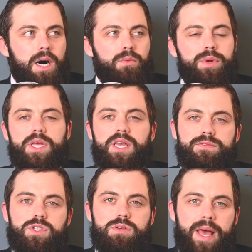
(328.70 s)
really
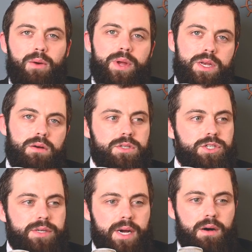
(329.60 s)
gives you that window
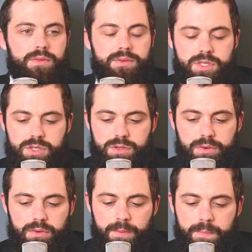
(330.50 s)
into your health
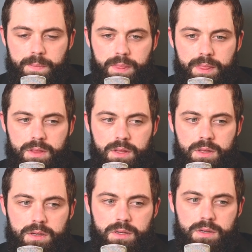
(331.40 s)
to
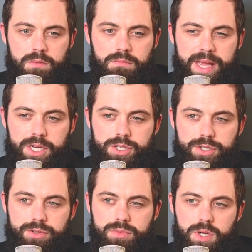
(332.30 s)
make sure
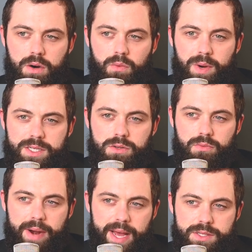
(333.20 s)
you know when to
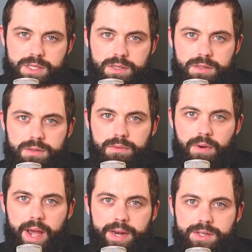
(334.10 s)
rest,
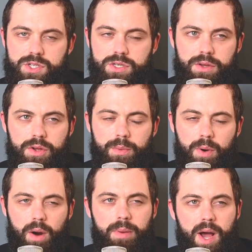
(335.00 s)
right?
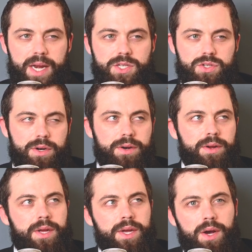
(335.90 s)
Our bodies are
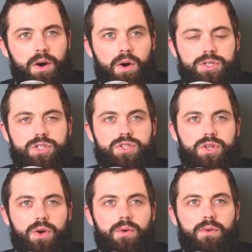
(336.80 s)

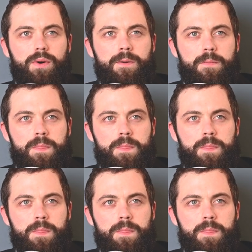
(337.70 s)
so,